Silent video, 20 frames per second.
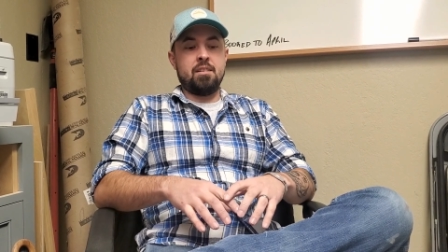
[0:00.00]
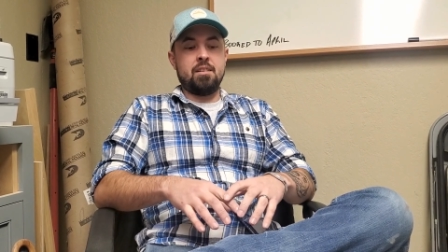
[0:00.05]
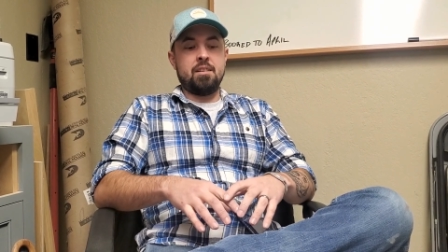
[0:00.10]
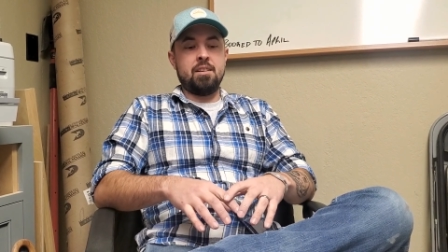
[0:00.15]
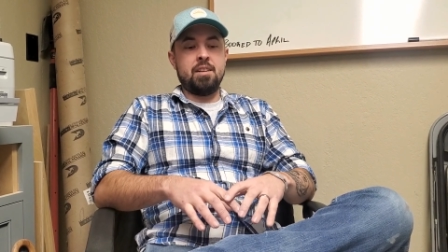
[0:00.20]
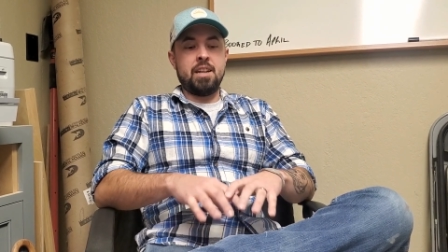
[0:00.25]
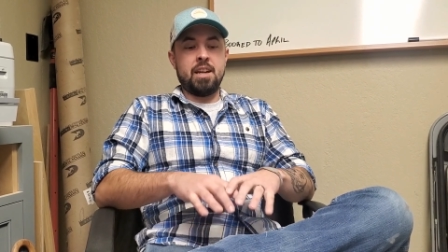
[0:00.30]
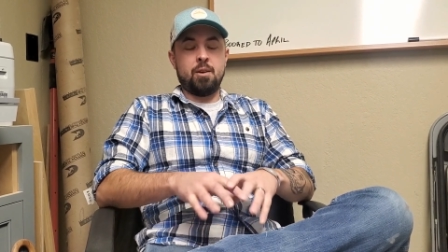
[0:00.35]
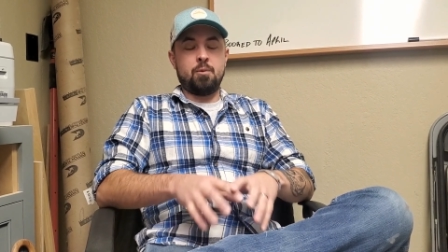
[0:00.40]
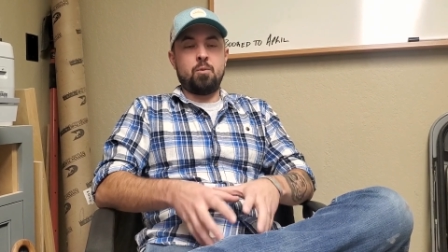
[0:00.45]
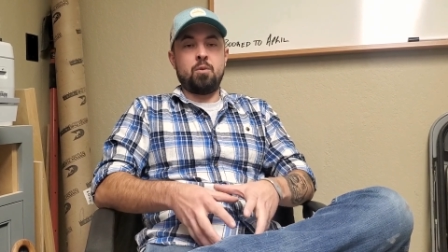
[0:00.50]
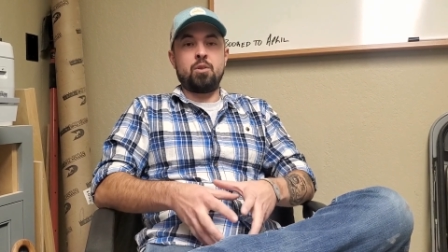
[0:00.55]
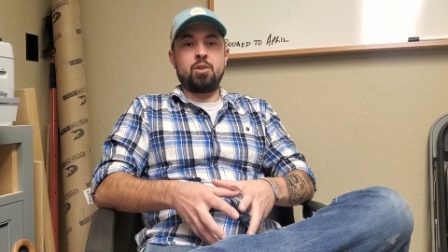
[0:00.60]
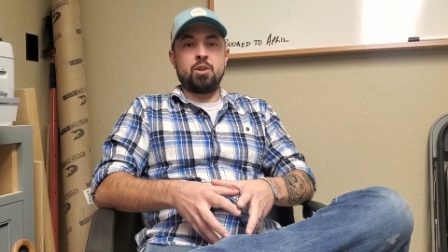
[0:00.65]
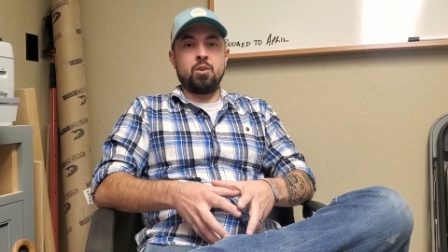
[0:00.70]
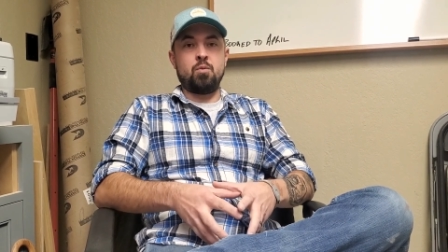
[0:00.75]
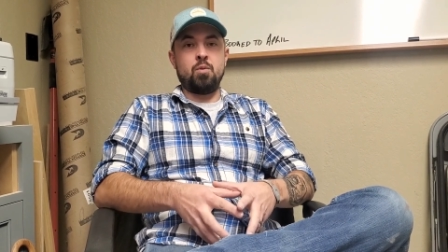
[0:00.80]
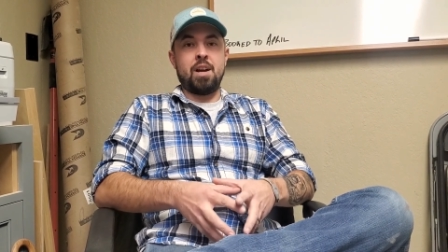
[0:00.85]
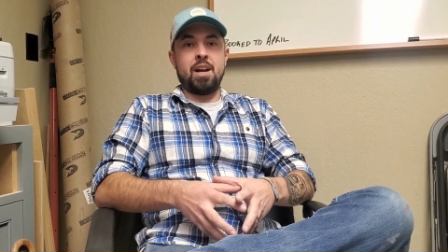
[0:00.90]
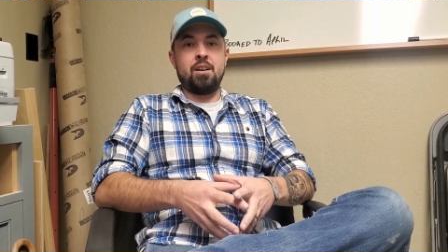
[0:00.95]

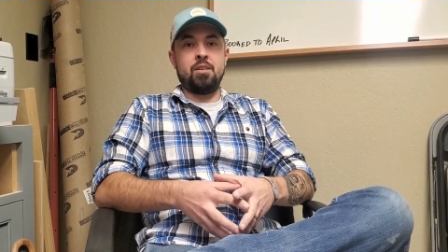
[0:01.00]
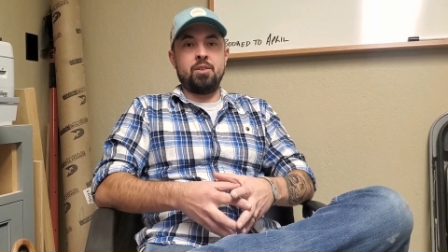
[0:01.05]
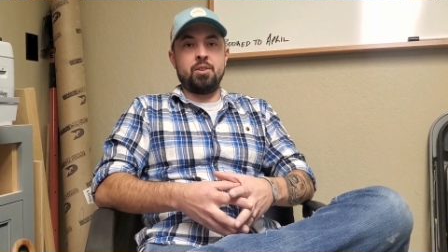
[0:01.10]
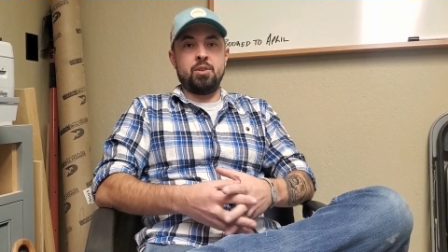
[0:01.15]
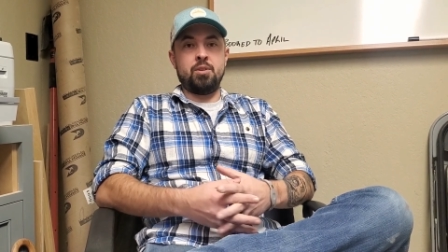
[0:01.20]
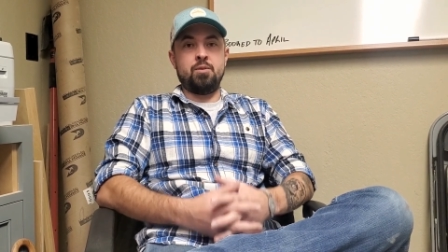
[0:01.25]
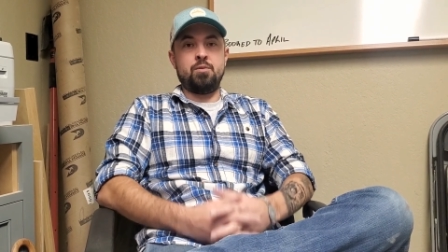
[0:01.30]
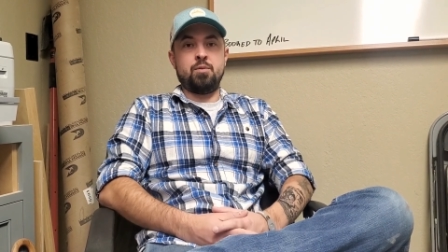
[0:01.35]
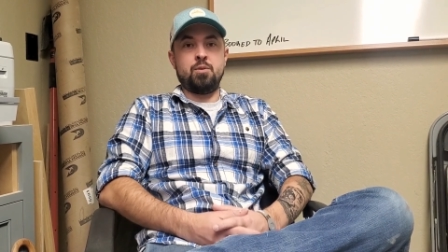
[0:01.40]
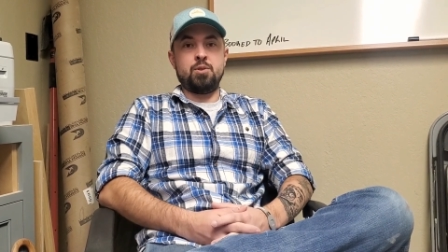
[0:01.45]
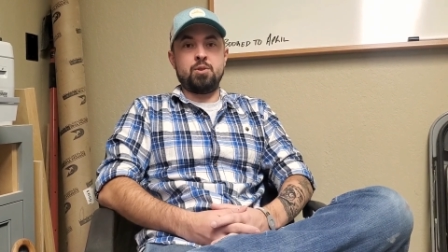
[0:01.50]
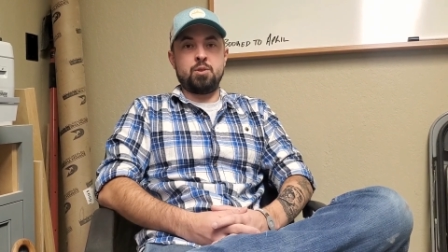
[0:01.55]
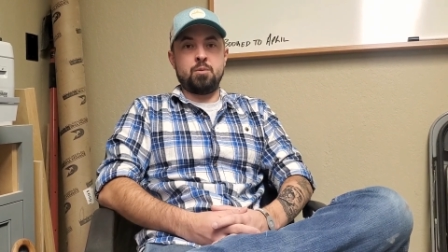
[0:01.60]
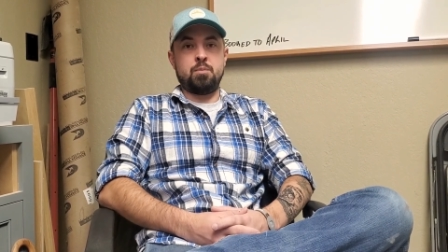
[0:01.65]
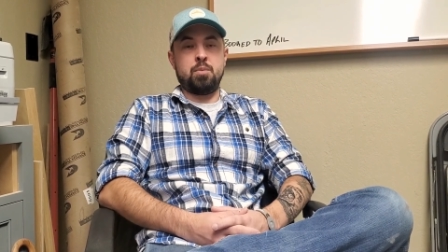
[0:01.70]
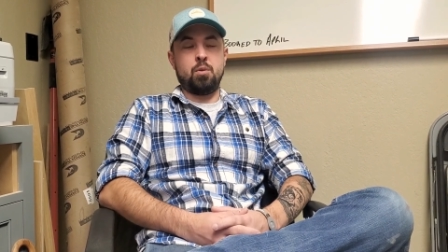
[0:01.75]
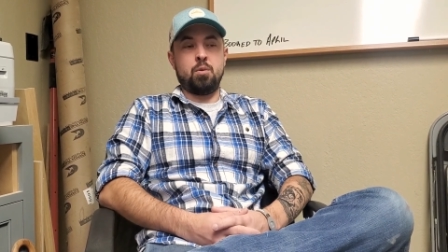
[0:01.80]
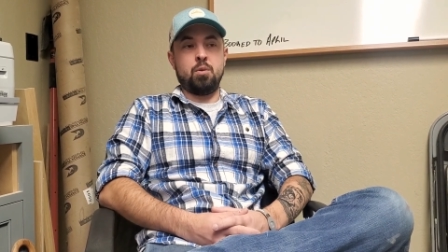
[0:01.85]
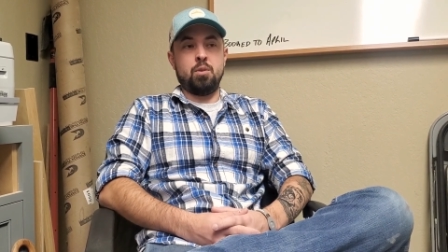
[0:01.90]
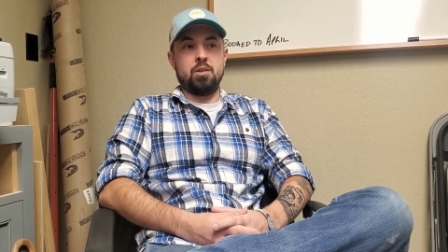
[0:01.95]
network around you for
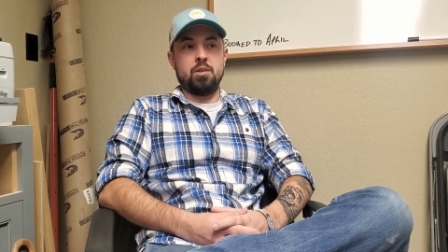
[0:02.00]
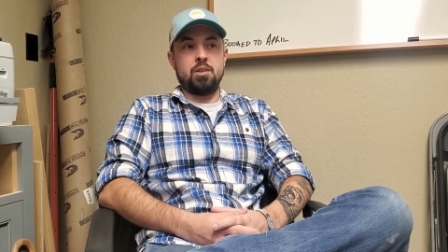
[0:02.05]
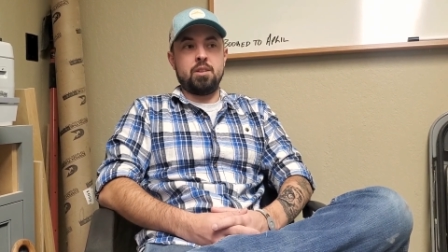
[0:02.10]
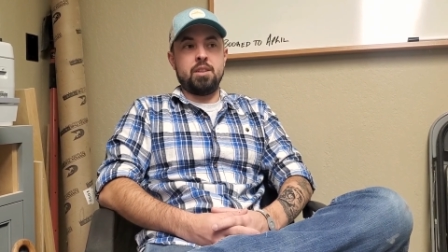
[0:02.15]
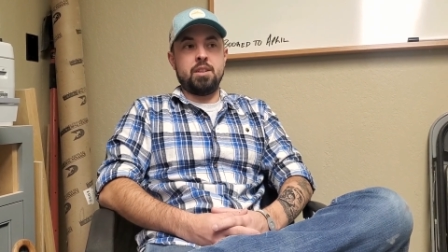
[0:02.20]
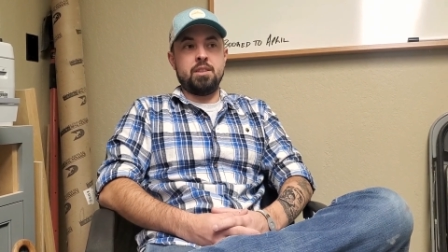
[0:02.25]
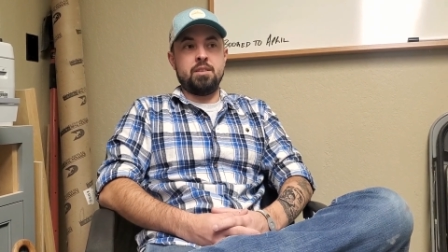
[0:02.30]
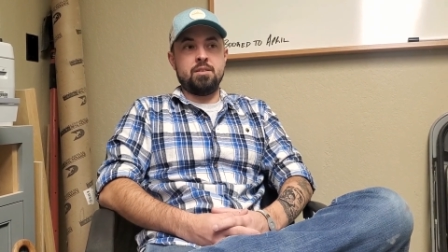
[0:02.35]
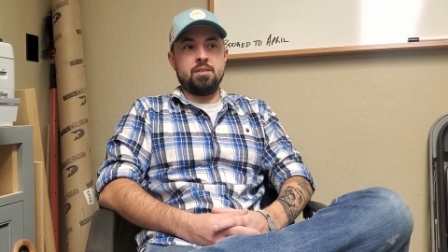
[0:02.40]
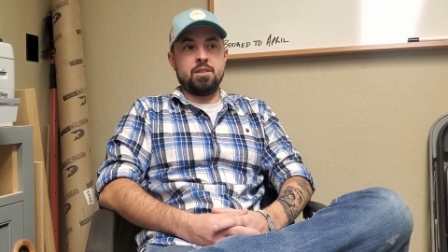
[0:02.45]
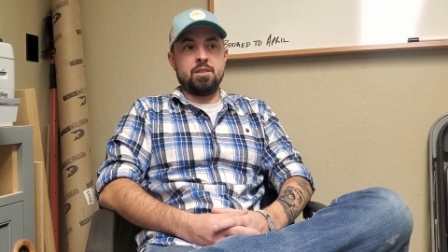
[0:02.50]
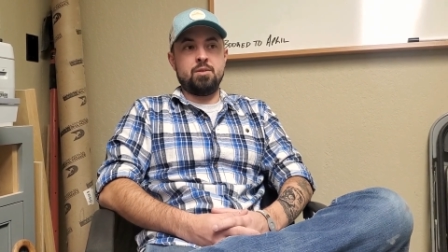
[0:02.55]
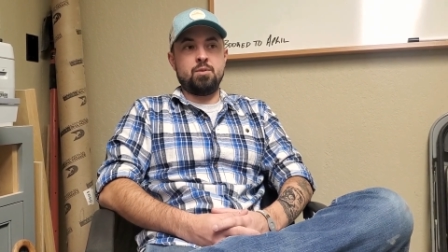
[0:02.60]
support is